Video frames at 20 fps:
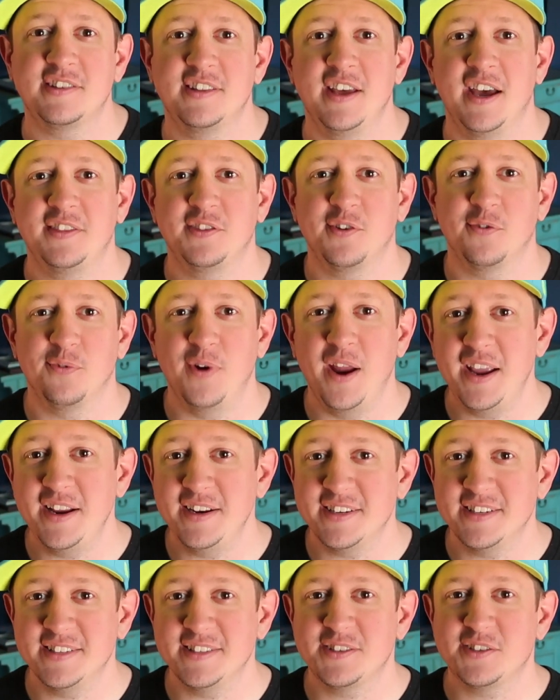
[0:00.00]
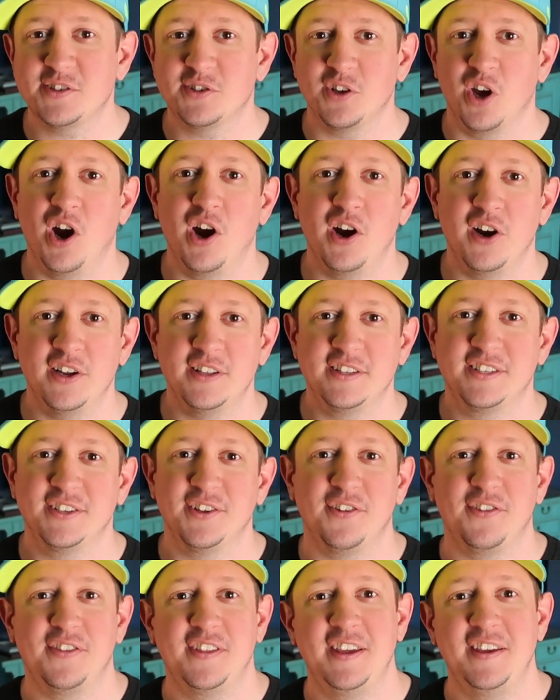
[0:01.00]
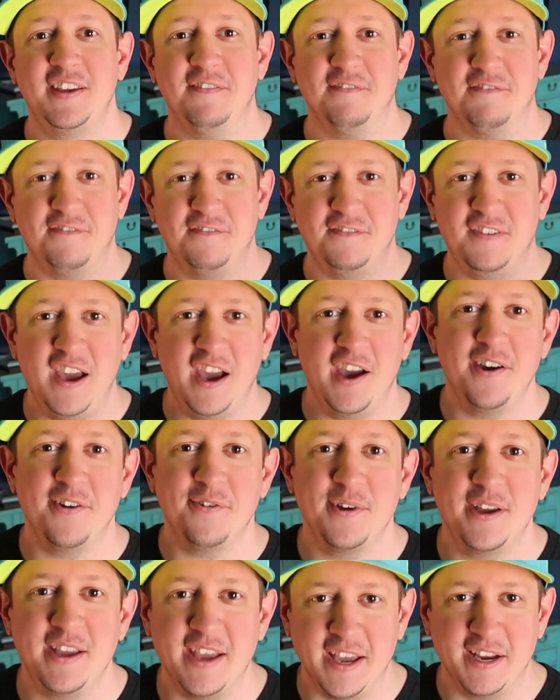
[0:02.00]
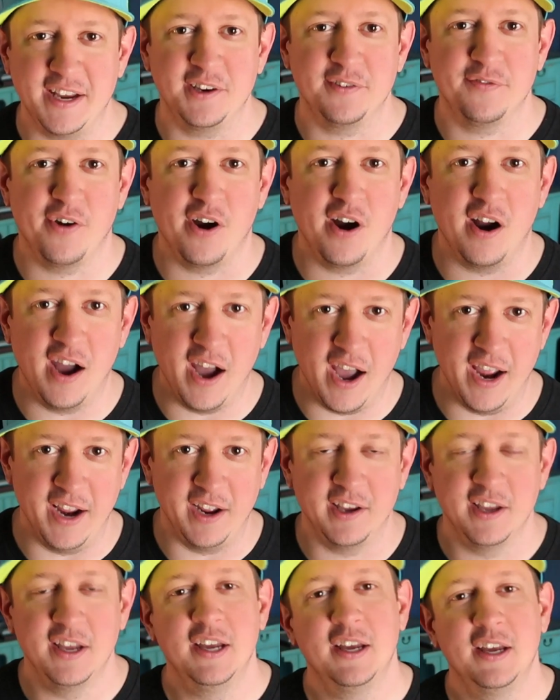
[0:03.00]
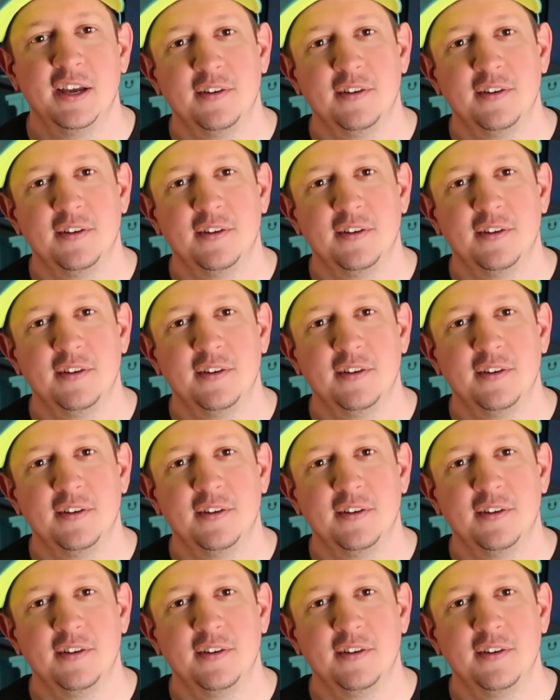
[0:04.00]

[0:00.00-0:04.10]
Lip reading: that the rain didn't start until the very end of our hike.